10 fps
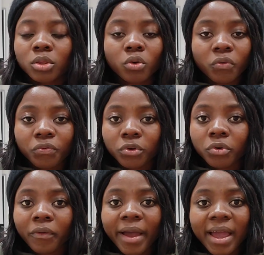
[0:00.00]

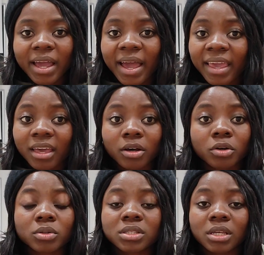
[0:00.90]
TOEFL,
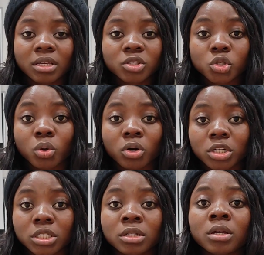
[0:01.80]
IELTS, and so
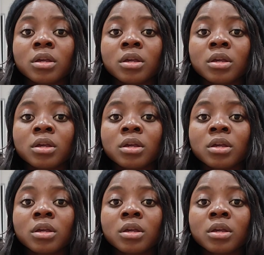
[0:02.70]
on.